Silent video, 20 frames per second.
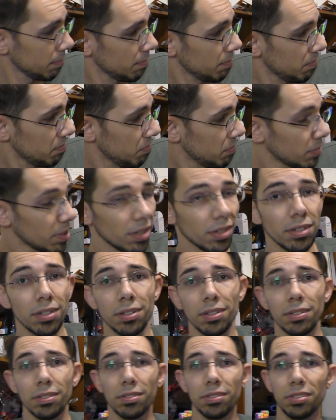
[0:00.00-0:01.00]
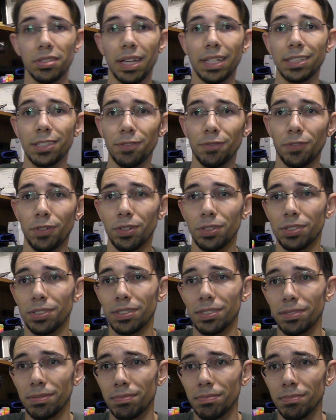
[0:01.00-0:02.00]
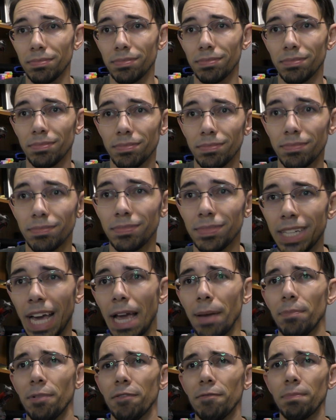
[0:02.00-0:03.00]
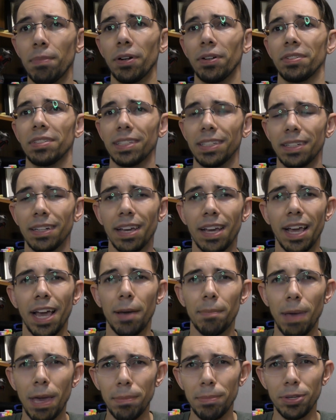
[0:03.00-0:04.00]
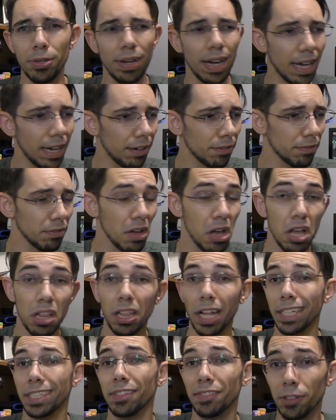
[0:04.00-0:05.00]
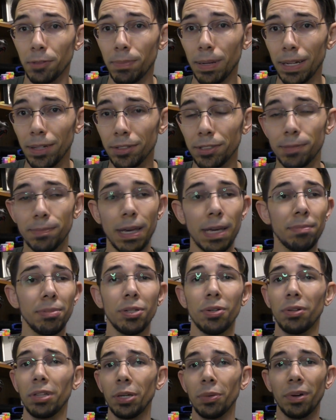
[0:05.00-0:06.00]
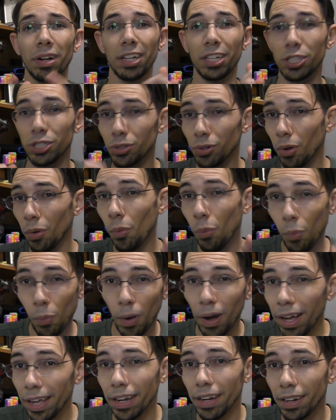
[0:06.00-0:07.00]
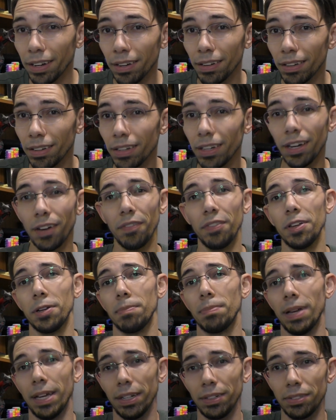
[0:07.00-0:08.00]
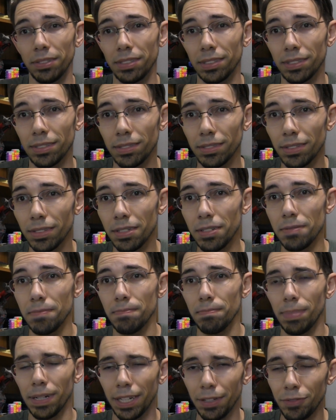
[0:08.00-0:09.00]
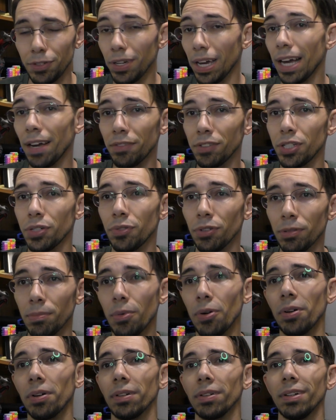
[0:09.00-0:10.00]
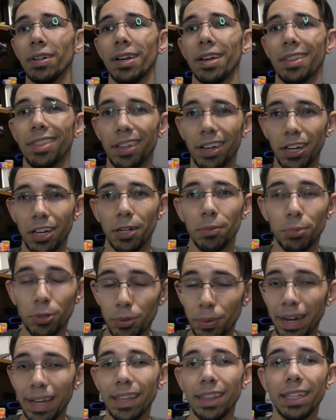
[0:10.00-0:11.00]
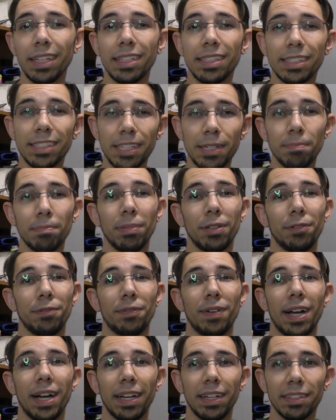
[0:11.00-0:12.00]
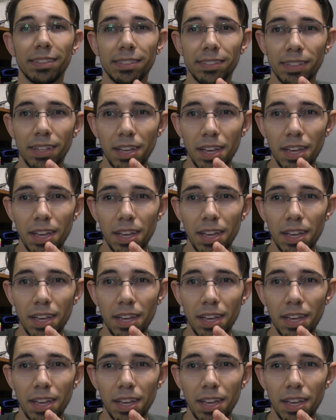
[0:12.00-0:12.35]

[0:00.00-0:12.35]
So that's the first type of person. And maybe you have lots of their pedals, maybe you only want to control one of their pedals. But if you have 2 or more, the hub greatly simplifies